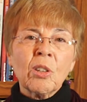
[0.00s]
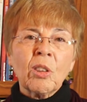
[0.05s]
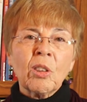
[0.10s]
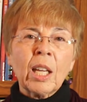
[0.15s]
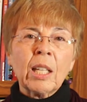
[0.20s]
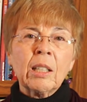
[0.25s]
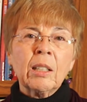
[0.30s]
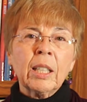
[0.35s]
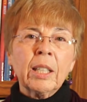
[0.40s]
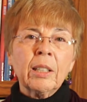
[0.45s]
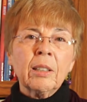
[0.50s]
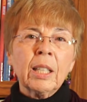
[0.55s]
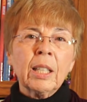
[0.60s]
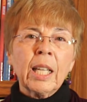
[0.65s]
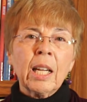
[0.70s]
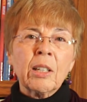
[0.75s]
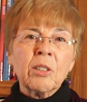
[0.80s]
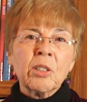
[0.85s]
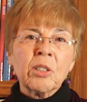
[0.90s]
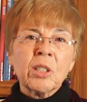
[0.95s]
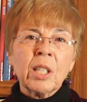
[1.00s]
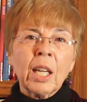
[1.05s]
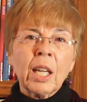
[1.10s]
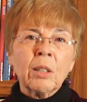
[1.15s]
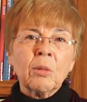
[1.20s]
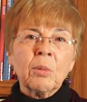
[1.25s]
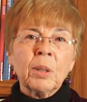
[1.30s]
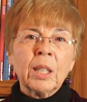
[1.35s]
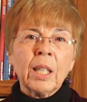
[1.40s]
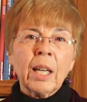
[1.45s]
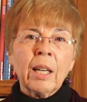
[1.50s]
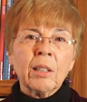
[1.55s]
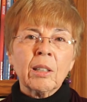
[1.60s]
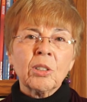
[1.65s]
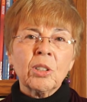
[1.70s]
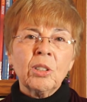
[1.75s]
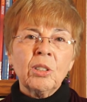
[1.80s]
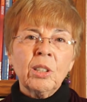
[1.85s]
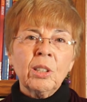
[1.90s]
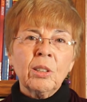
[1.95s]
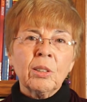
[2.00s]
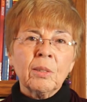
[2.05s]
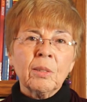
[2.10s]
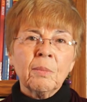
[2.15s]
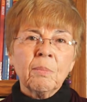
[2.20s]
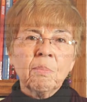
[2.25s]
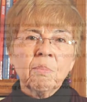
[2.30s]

they clearly understand what they are to do.